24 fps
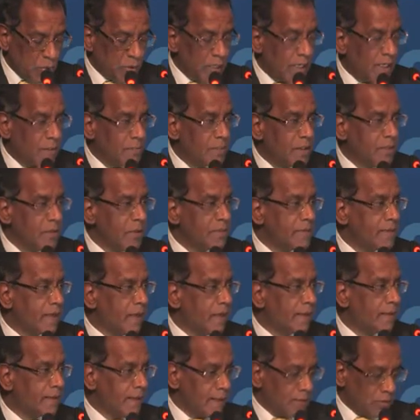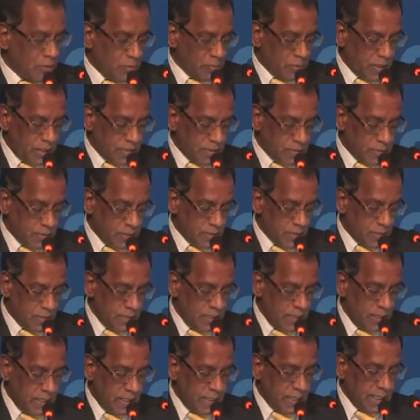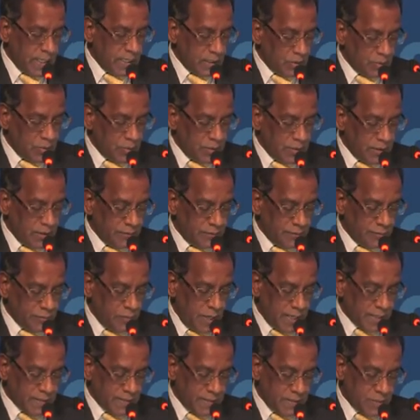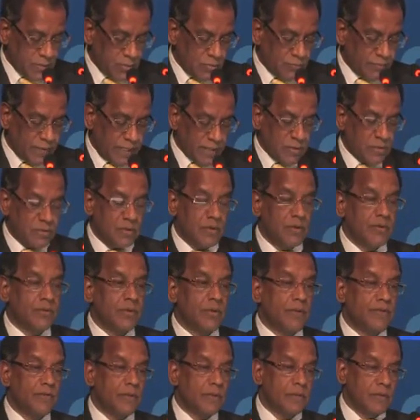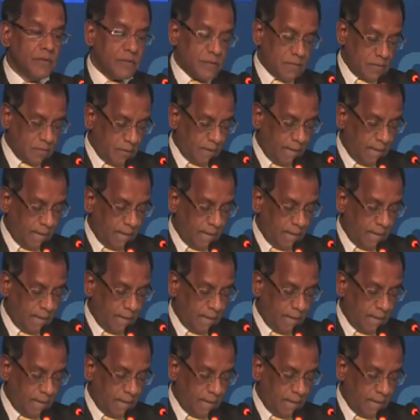and medium-sized enterprises, including through access to financial services.